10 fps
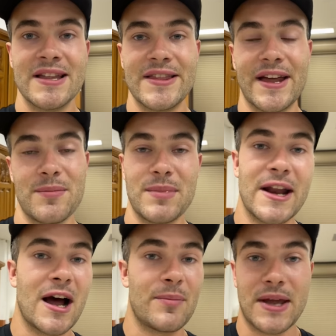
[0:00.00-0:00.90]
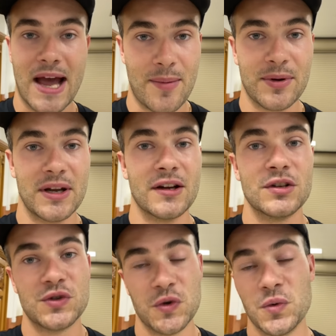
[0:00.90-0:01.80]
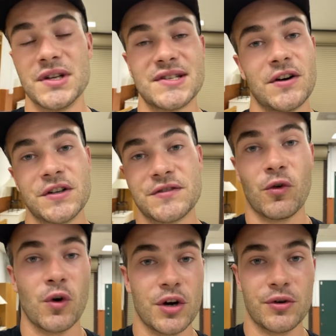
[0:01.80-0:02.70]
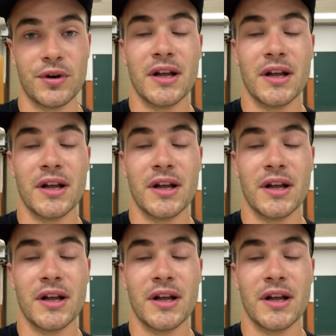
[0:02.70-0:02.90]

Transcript: that it may not be happening to this LS400.